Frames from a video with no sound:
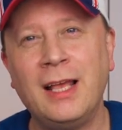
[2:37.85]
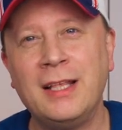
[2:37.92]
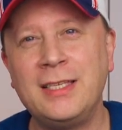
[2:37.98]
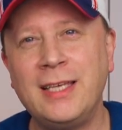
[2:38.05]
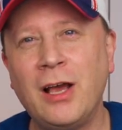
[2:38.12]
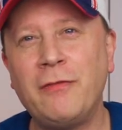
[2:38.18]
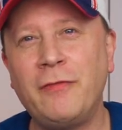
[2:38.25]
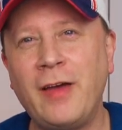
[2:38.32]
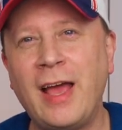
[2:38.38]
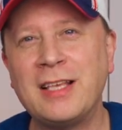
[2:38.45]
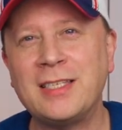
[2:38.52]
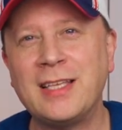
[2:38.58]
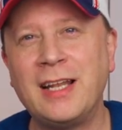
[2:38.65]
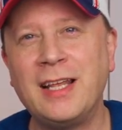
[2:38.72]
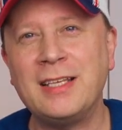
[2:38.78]
and see how
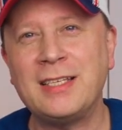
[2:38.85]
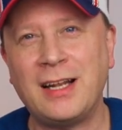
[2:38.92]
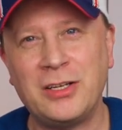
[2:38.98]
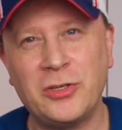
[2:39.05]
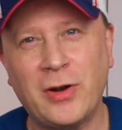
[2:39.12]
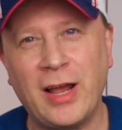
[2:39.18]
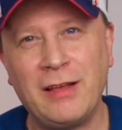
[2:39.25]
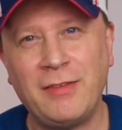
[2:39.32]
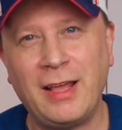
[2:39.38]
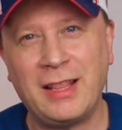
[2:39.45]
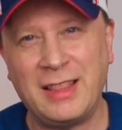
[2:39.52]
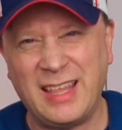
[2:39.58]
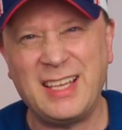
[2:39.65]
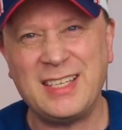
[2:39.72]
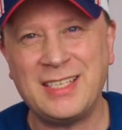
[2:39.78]
fast that is on a drive
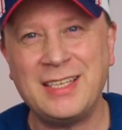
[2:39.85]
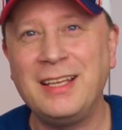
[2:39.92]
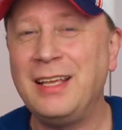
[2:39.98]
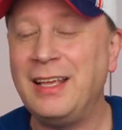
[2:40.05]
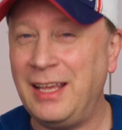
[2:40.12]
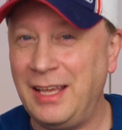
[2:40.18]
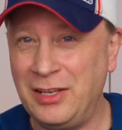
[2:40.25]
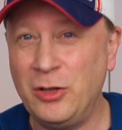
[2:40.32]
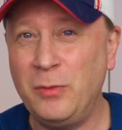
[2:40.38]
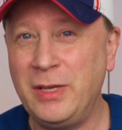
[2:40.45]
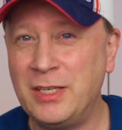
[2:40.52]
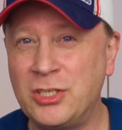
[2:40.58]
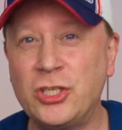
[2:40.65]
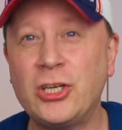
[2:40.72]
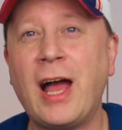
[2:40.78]
like this, and you'll be
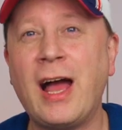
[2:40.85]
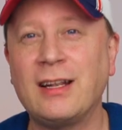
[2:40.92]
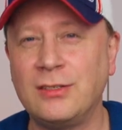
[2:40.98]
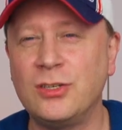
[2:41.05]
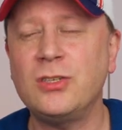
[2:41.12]
shocked.